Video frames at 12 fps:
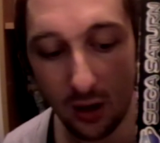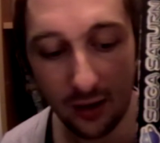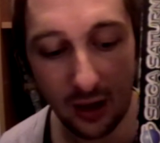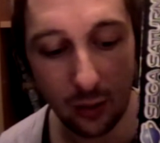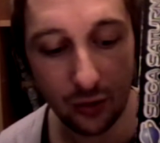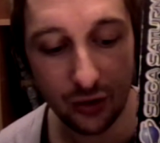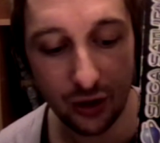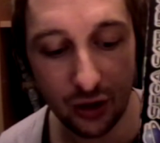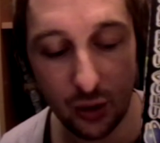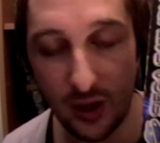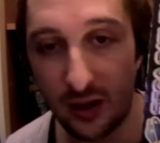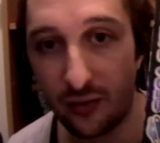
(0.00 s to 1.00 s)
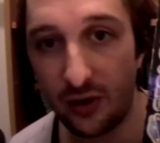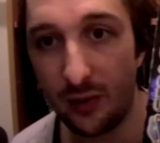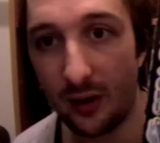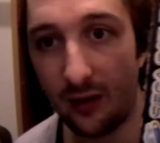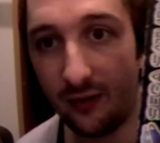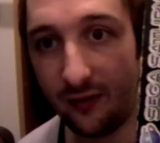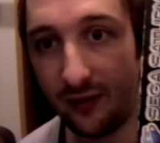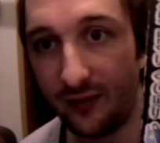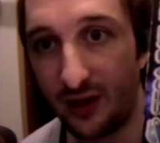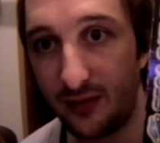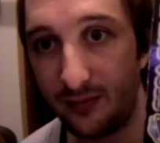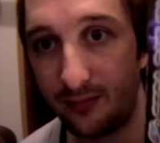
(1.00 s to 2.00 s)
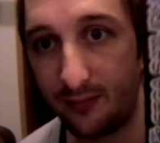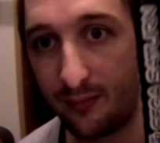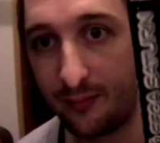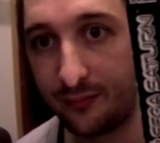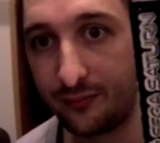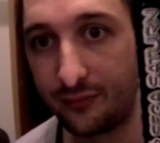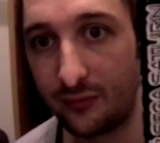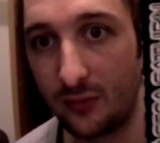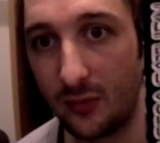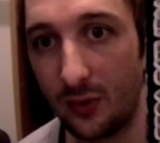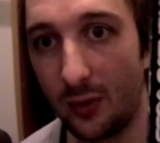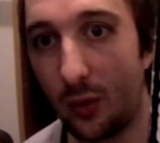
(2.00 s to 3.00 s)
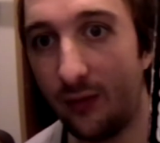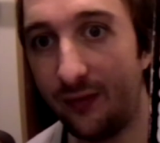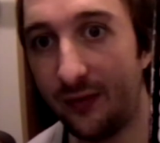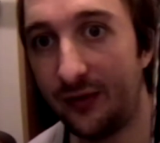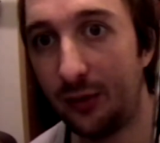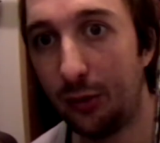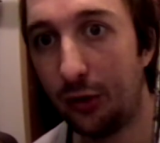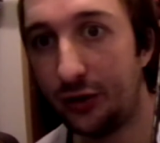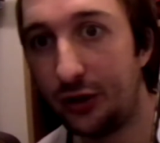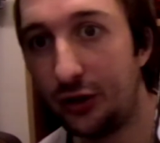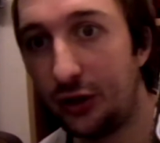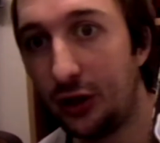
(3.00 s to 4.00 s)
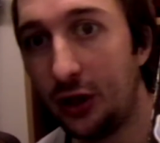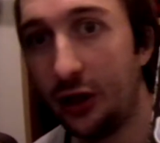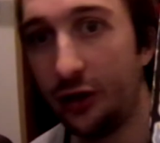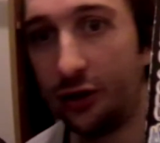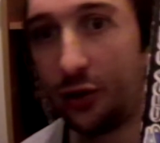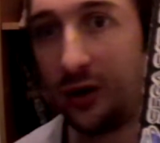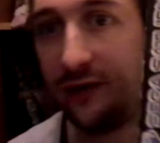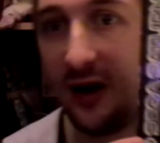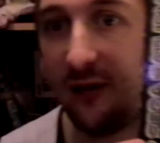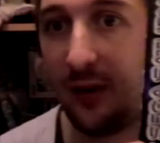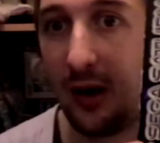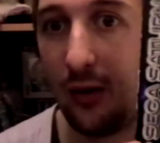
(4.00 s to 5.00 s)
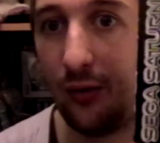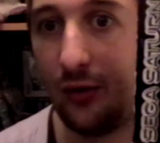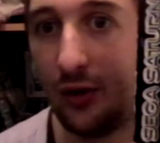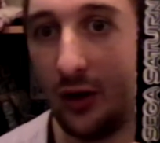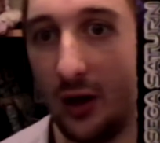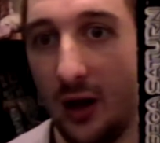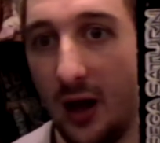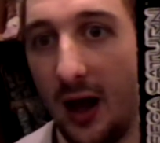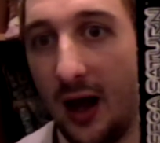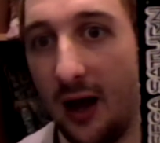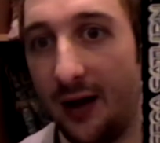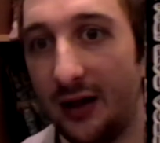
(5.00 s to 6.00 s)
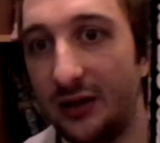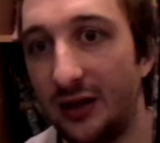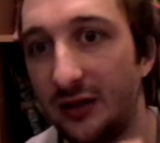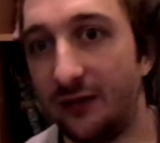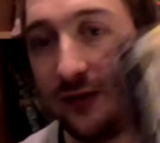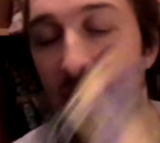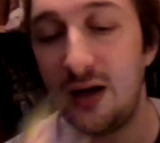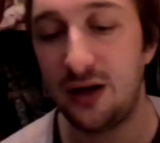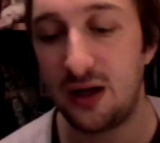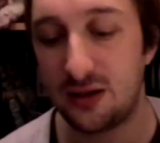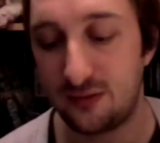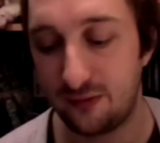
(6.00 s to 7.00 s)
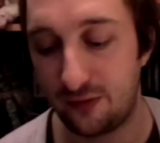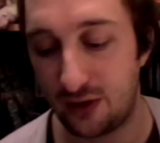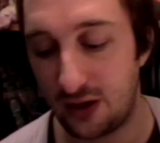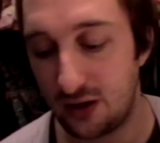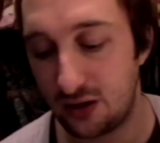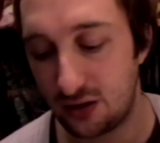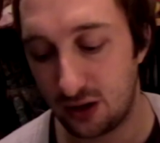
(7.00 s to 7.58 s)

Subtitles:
That was £23.50 with £1.50 postage, so £25. That's fairly decent for this.